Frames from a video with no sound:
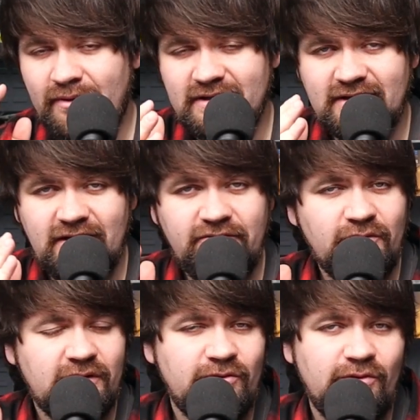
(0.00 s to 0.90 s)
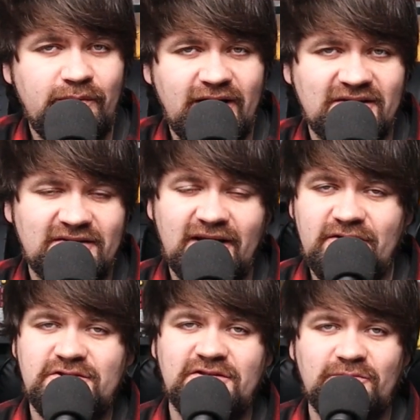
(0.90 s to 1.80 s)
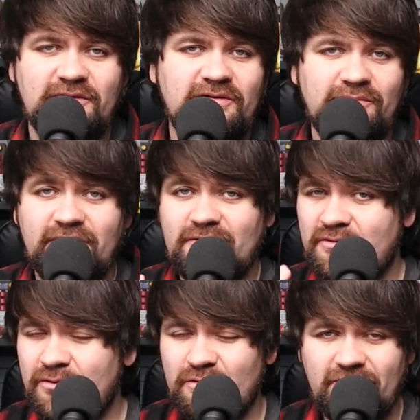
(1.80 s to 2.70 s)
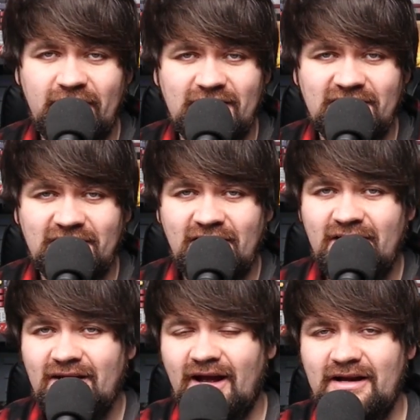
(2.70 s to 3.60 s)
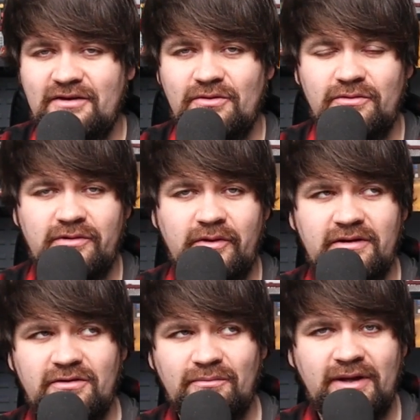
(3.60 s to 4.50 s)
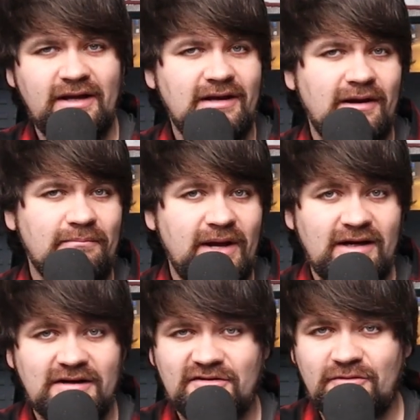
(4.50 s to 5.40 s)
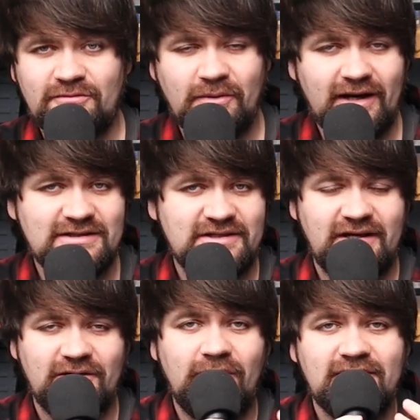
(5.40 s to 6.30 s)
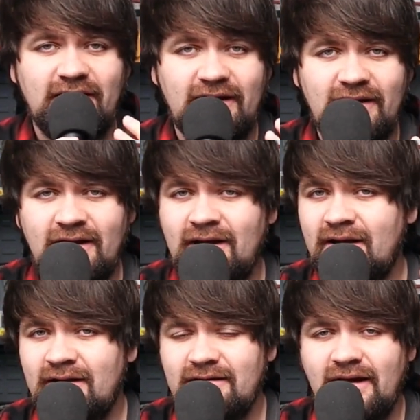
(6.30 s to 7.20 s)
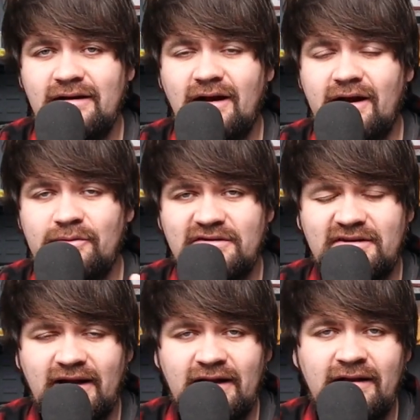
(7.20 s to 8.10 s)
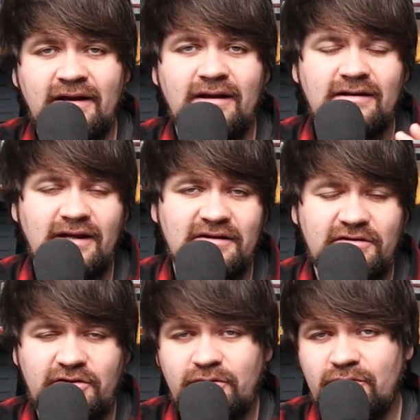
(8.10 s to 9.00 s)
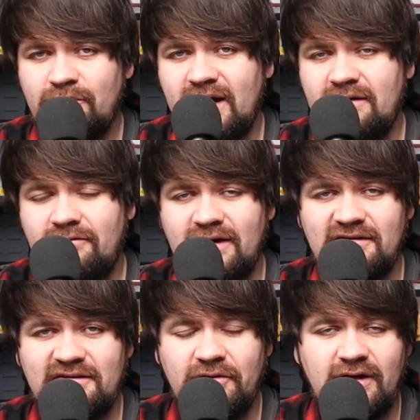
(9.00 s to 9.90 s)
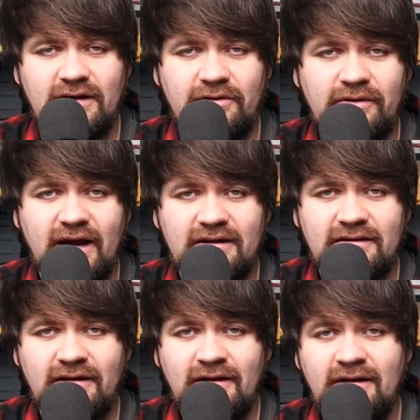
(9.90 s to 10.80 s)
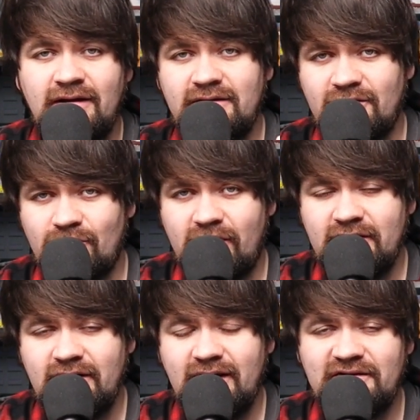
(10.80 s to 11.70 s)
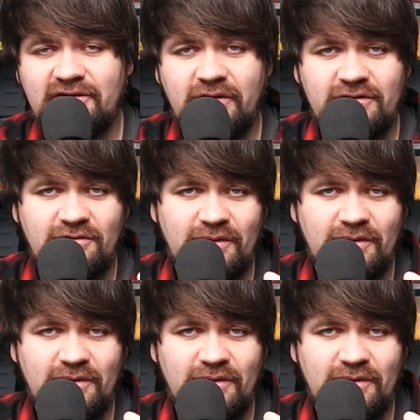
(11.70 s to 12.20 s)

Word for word: But if you're a hobbyist and you just want to build cool things, and you're not going to be an embedded software engineer one day, then I will say there's two main things you can look at. The one is going to